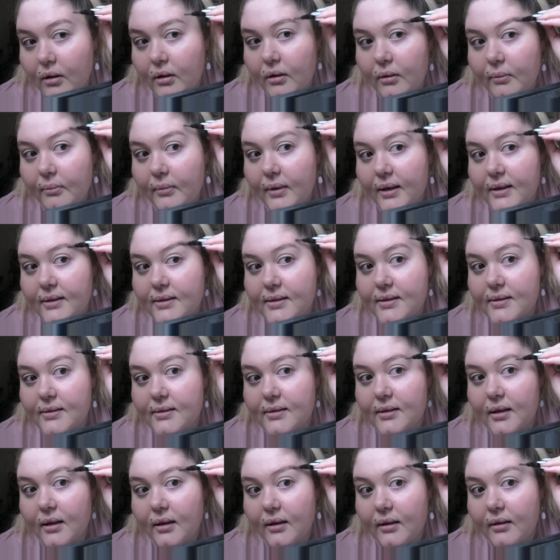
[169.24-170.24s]
My
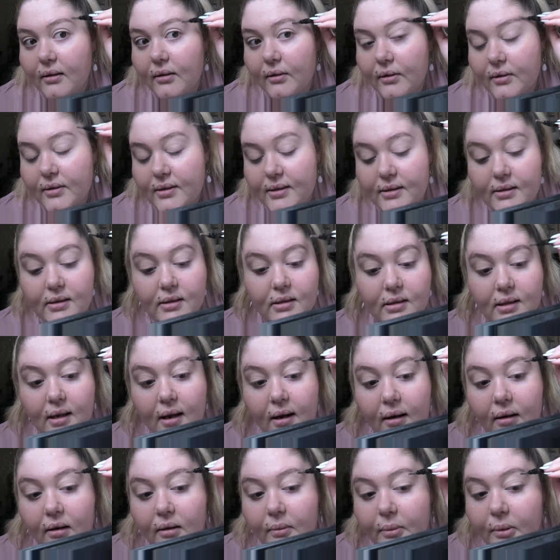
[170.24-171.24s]
skin looks
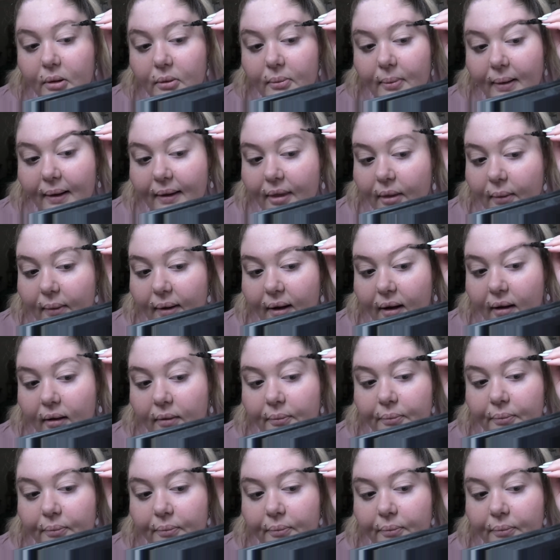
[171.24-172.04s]
terrible, by the way.